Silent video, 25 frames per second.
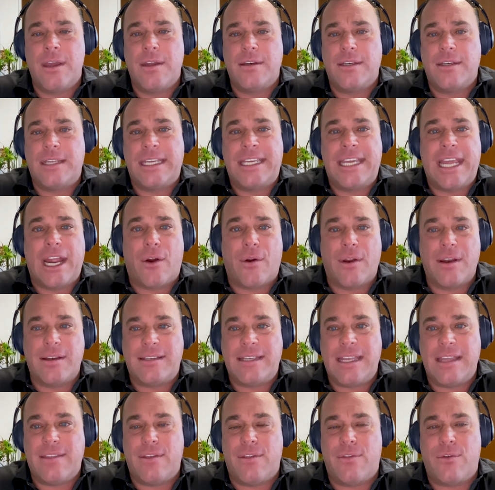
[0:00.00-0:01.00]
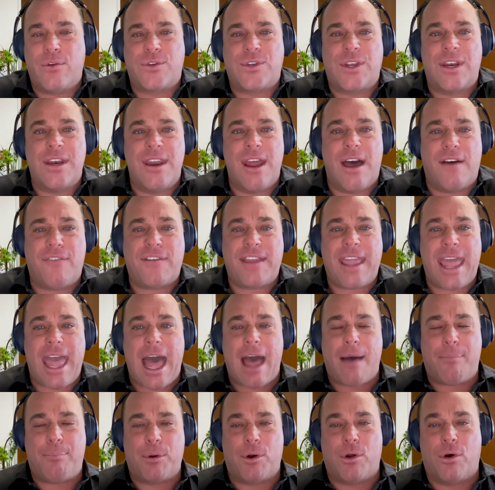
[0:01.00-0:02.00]
to guarantee that there's enough
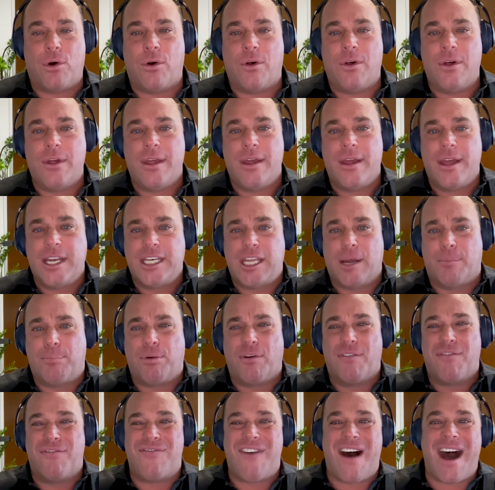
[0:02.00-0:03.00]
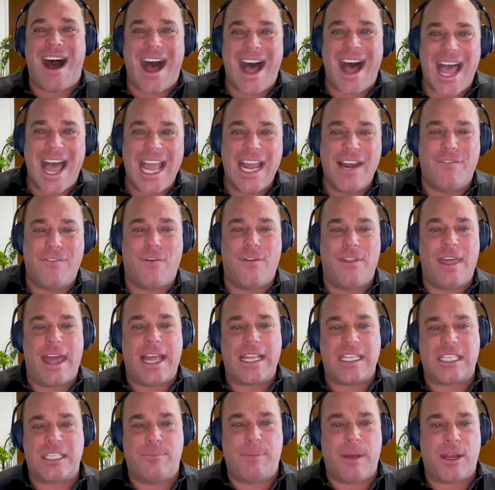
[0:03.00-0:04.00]
capital to provide for
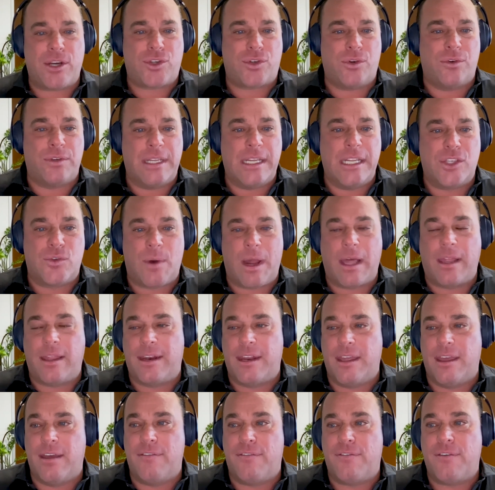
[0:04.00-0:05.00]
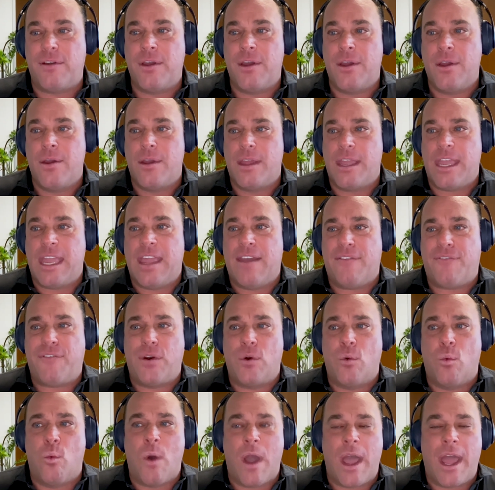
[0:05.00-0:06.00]
that special needs relative if
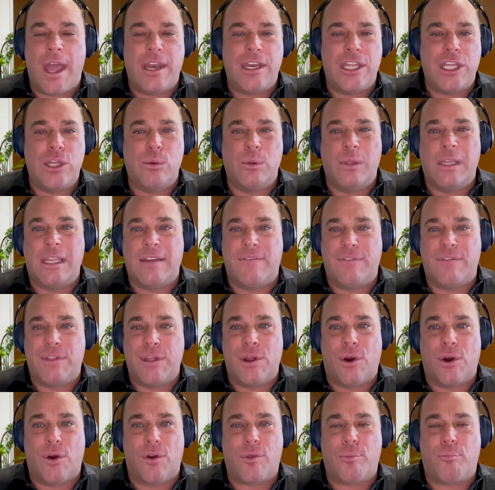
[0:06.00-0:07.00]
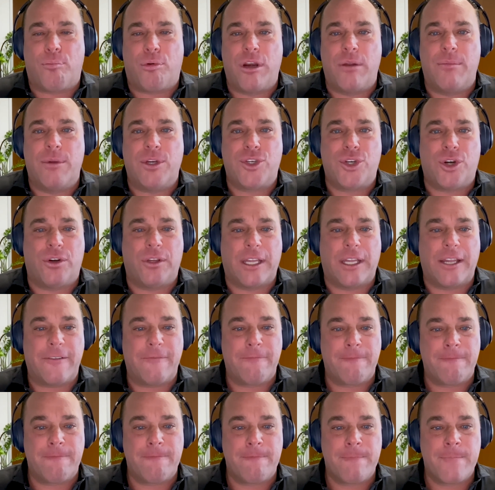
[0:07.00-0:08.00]
and when you leave the earth prematurely?
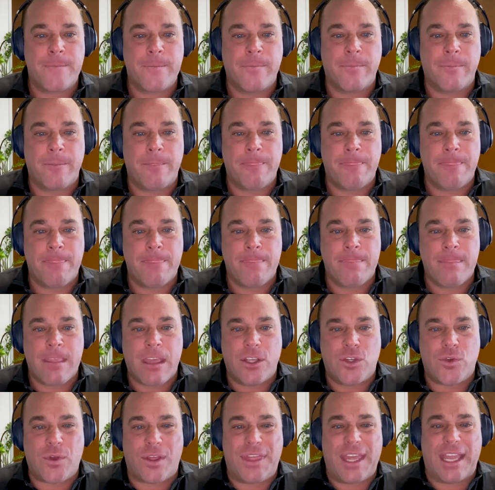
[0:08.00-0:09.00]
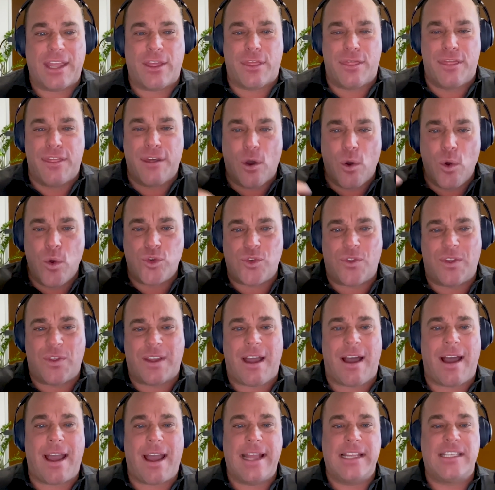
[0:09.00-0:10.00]
So I think those are the
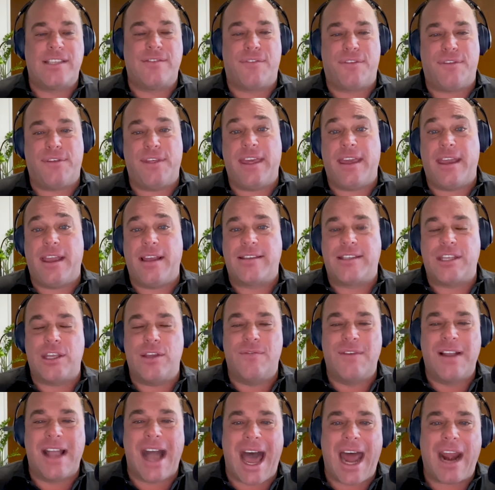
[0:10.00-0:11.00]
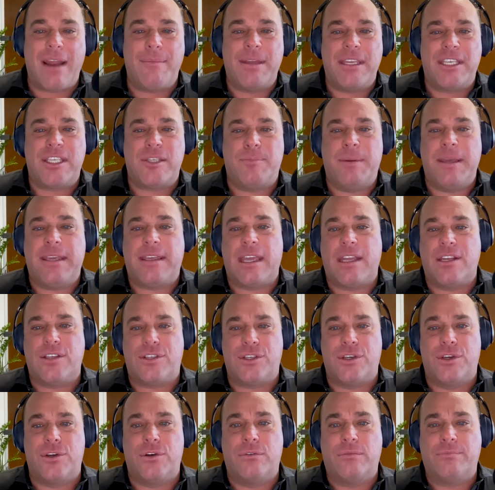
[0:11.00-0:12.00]
kinds of things that you've got to be speaking
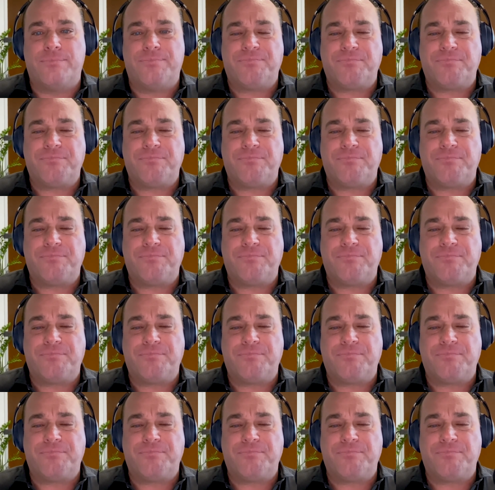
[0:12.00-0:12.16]
to